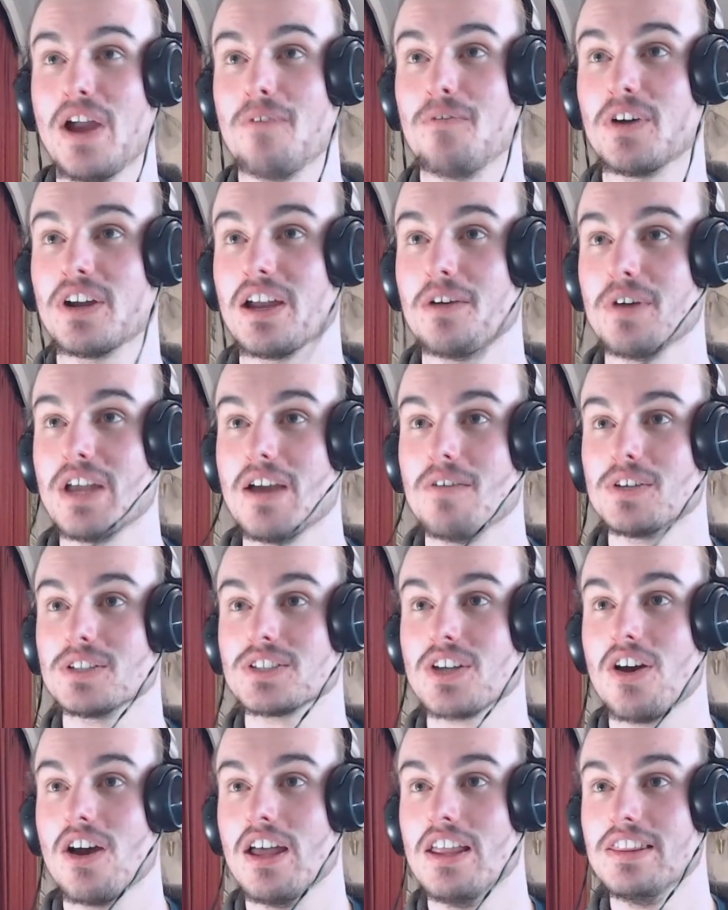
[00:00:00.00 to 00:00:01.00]
Africa. We have
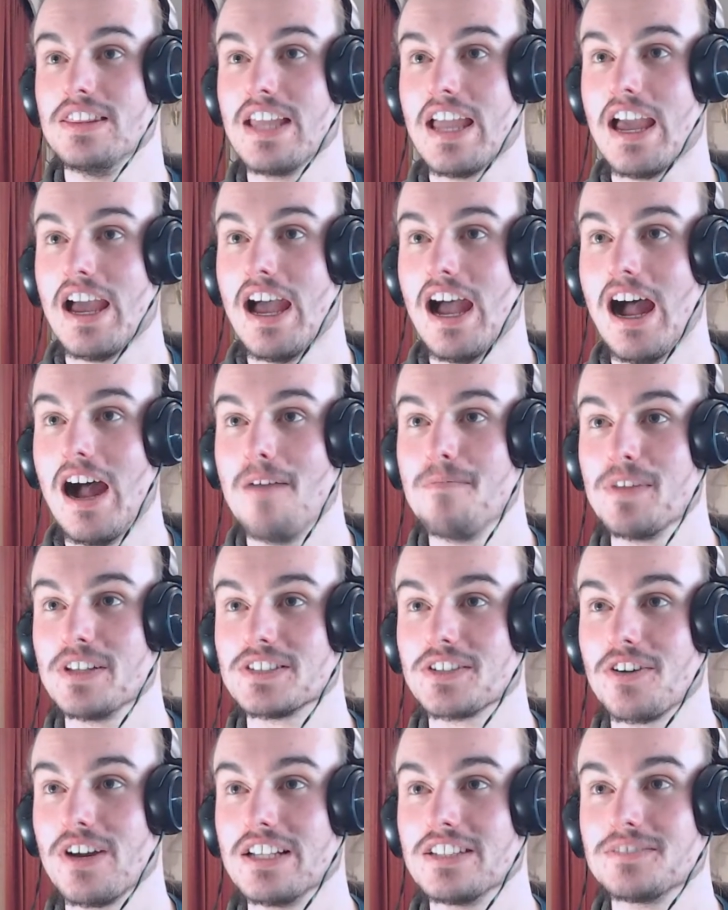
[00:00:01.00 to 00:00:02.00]
what's got in there.
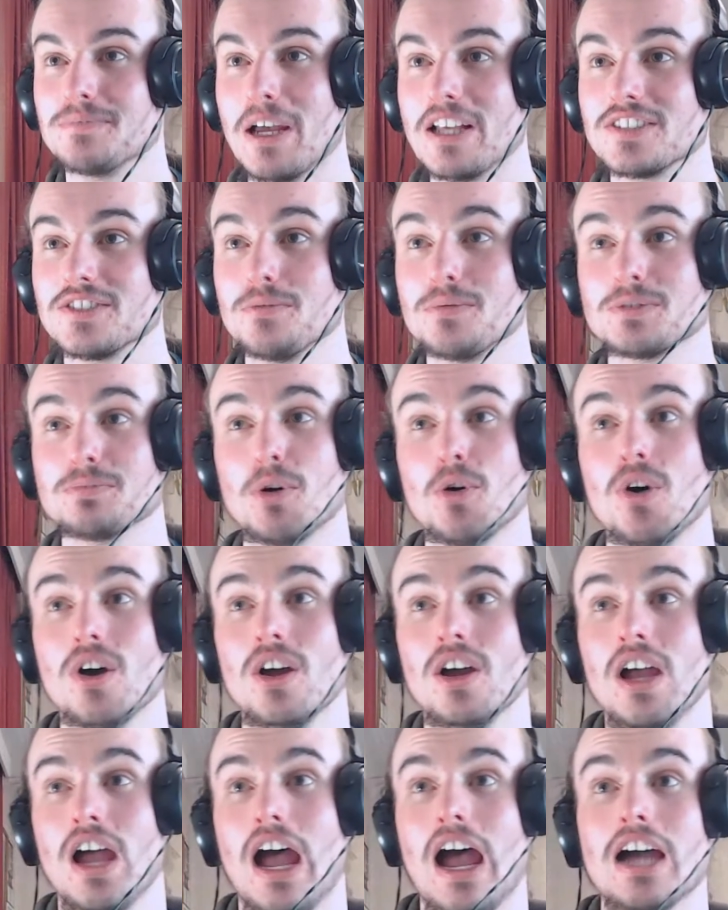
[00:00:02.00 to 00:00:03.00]
It's agreed, but
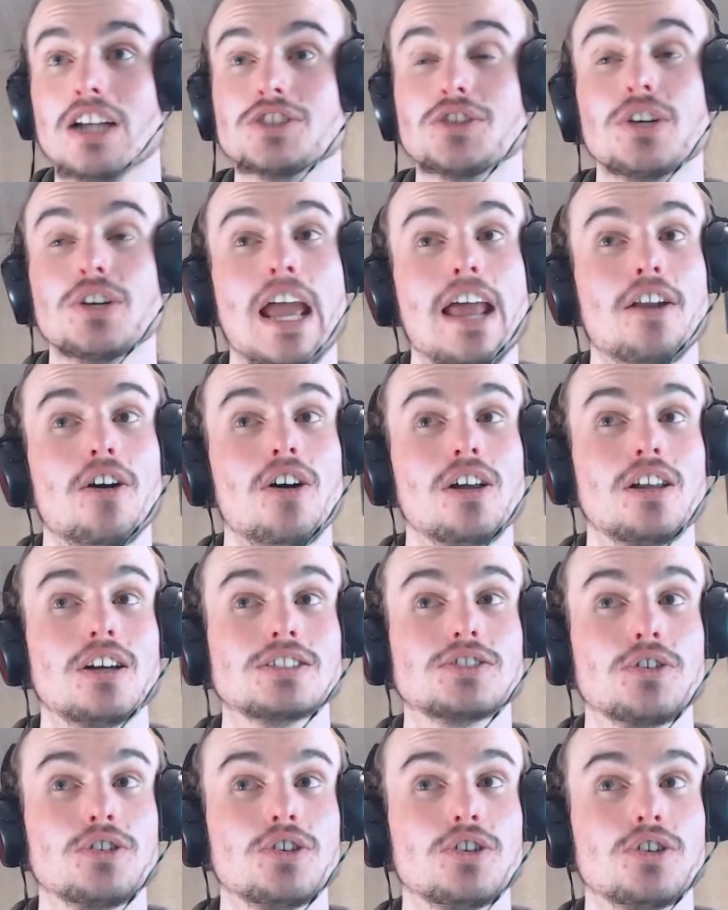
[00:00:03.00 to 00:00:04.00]
Supersport should add
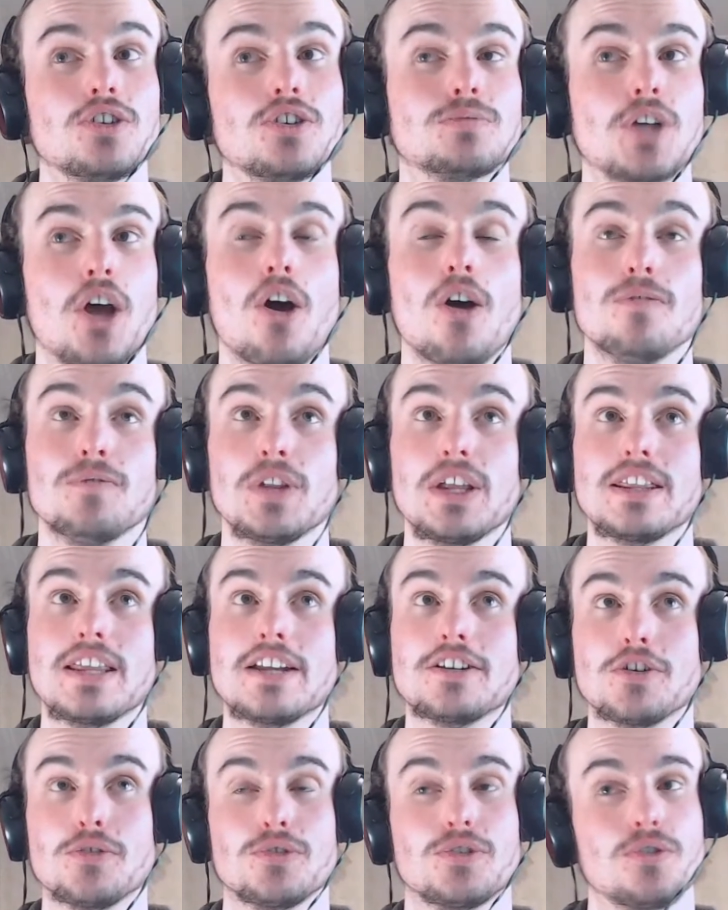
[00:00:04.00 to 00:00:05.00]
highlights on YouTube. So hopefully
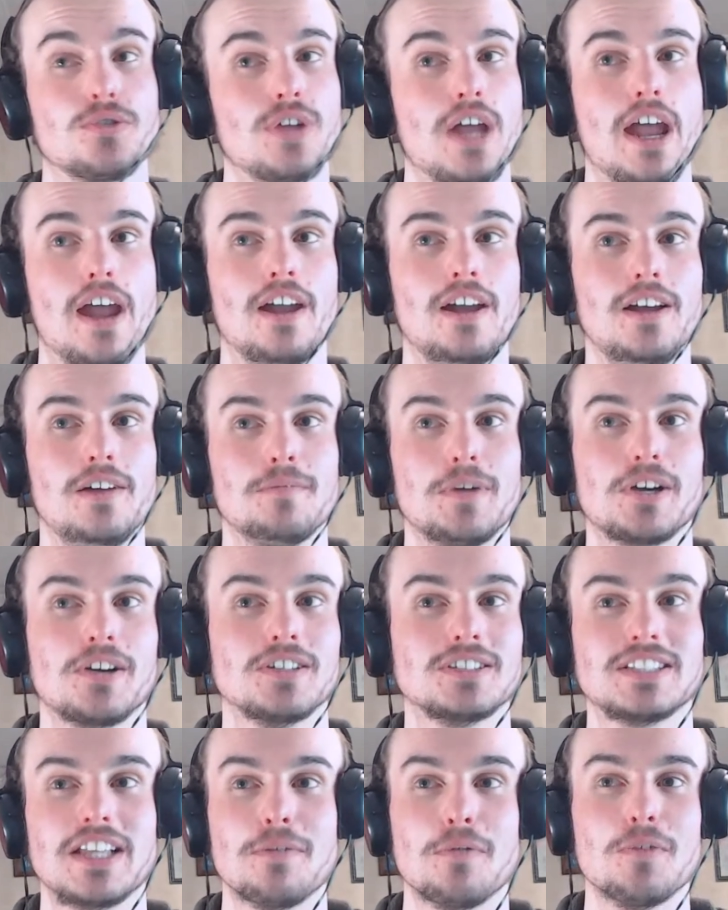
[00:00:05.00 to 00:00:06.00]
they do that,
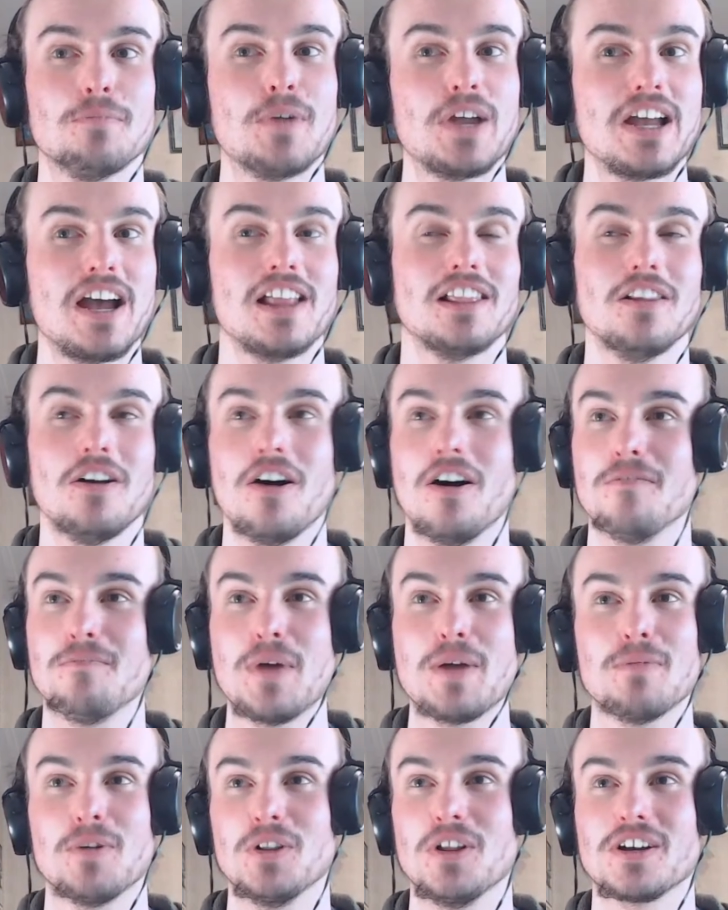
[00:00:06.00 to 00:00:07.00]
because there would be a lot of
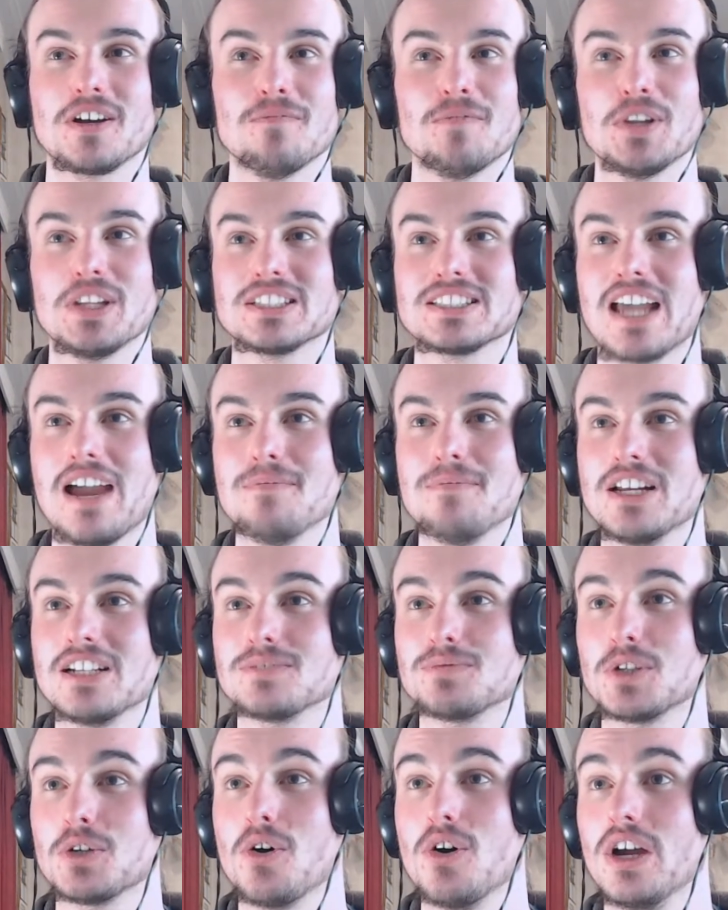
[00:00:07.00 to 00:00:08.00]
people looking for this game. That
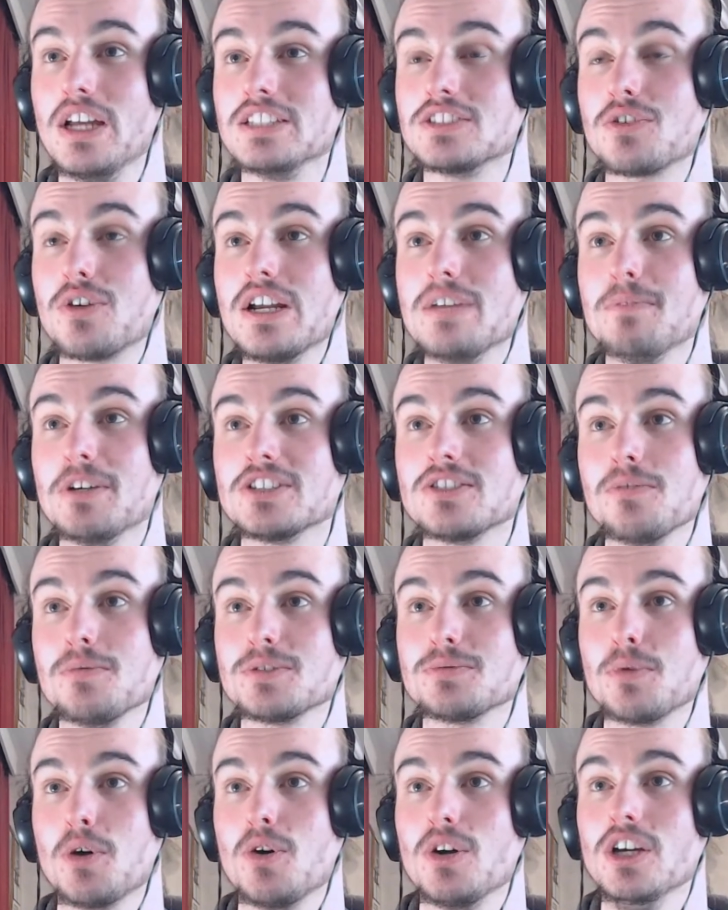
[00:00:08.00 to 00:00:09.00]
is for sure. It's great, but
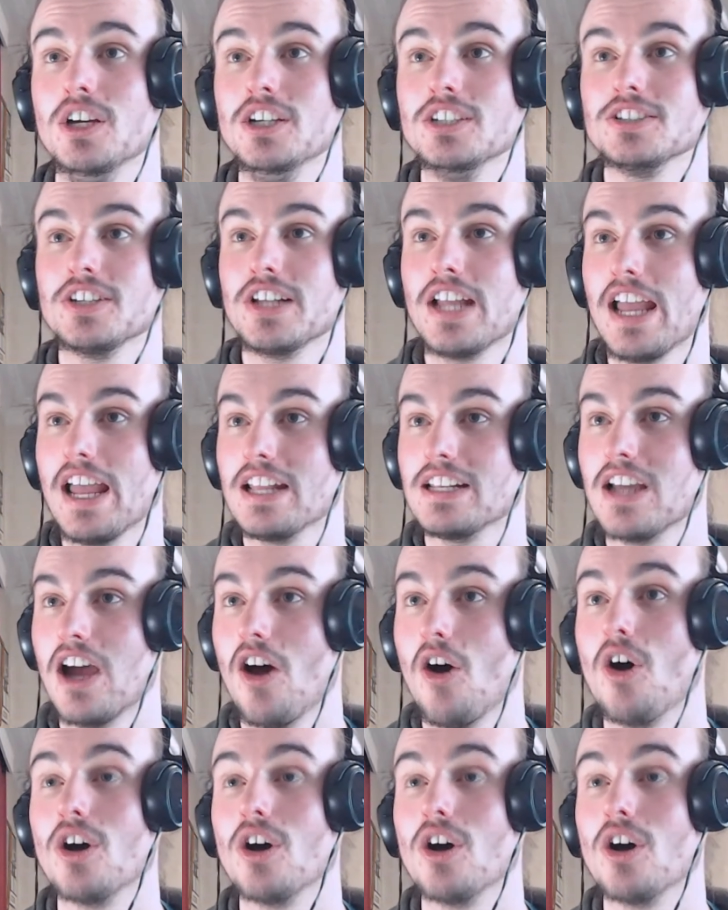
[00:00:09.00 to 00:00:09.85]
Supersport should add,